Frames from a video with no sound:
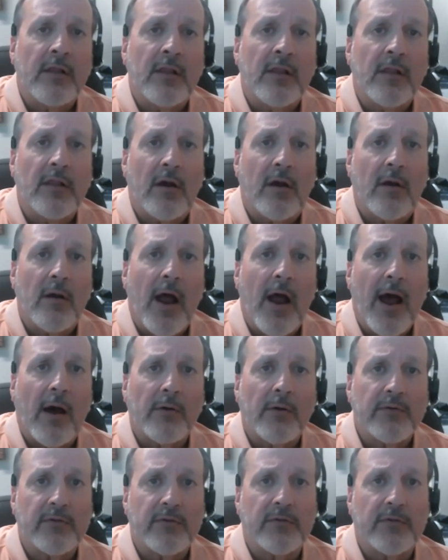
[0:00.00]
in their
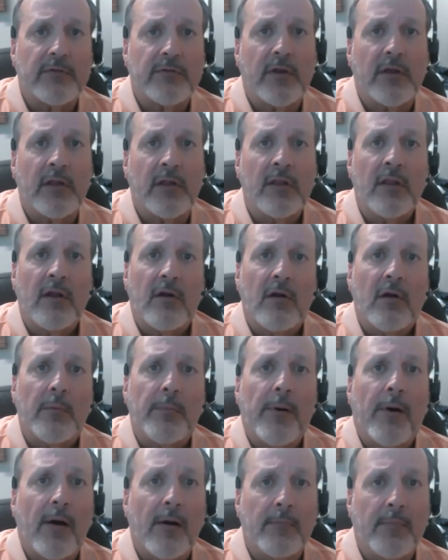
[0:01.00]
houses, in their
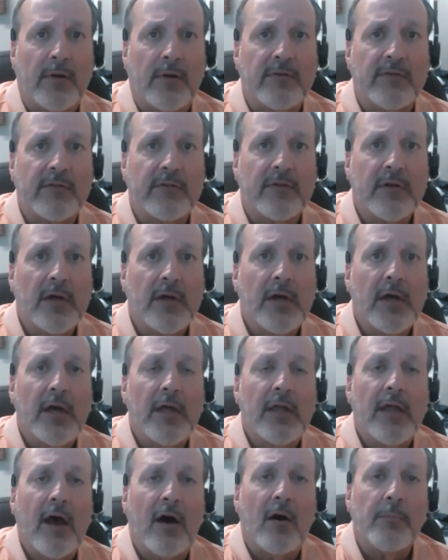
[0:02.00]
apartments,
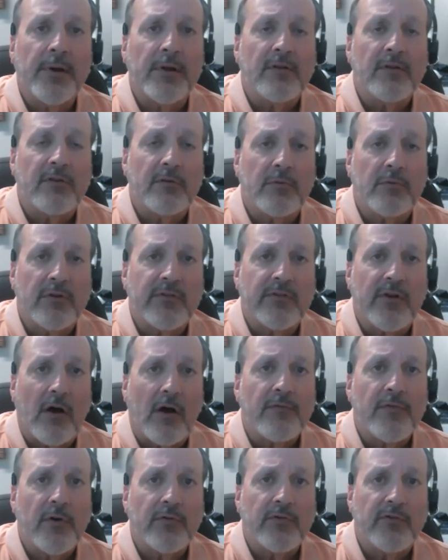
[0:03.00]
helping to
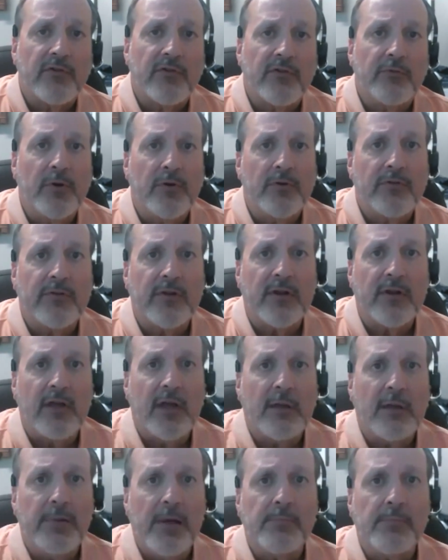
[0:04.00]
resolve those disputes to
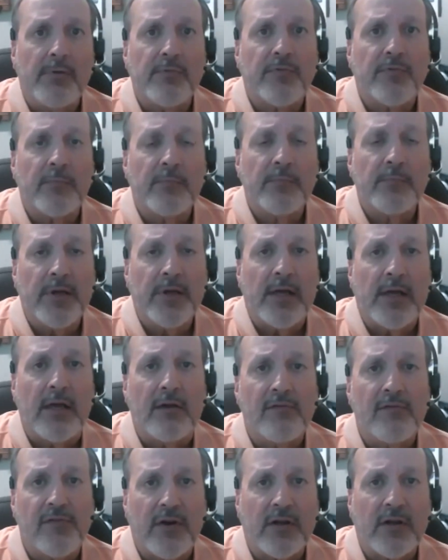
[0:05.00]
keep people from
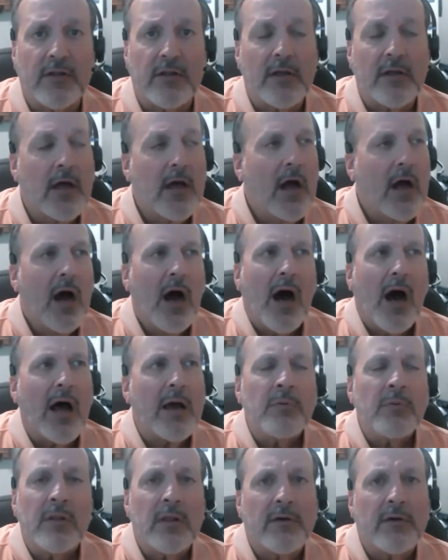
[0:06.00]
being evicted.
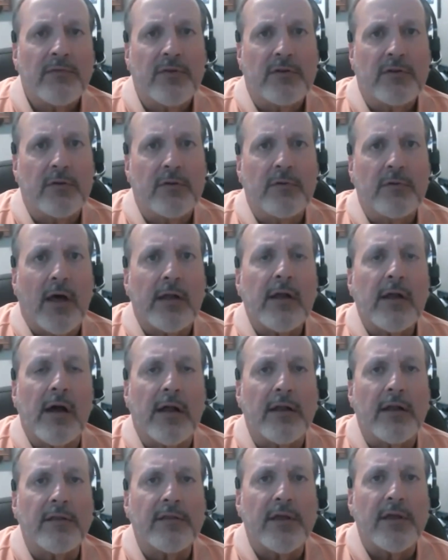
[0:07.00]
I would love to do that
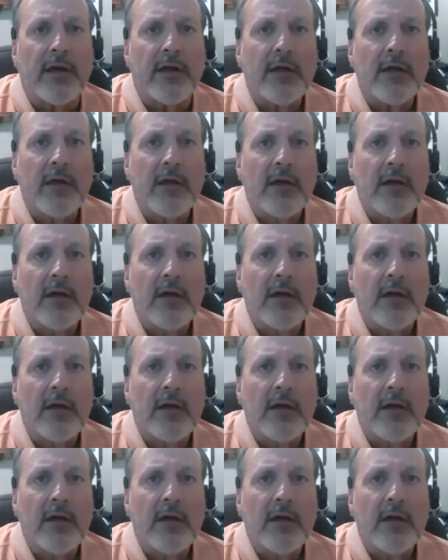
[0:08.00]
kind of thing.